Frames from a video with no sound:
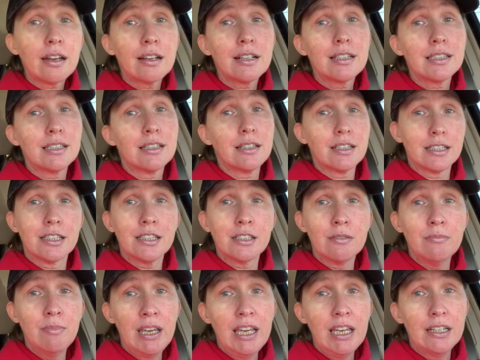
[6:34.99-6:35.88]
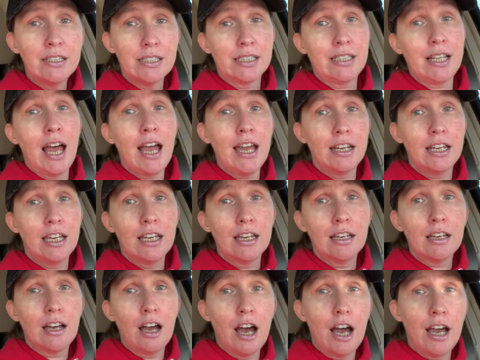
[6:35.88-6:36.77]
So this is me
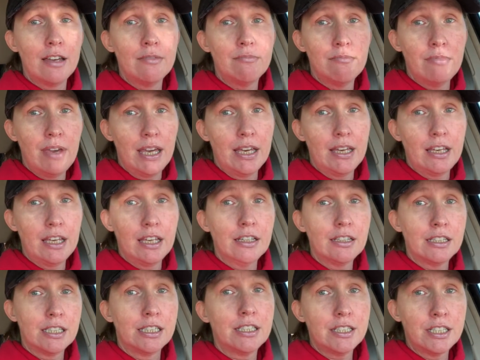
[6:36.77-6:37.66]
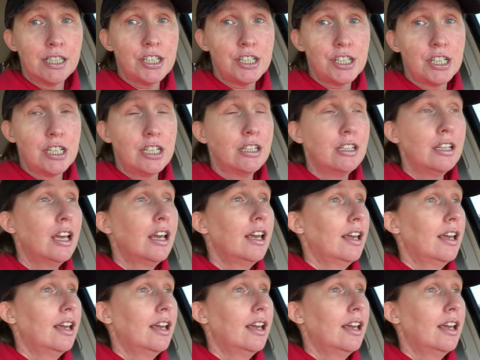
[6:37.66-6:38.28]
deciding. I'm making a decision.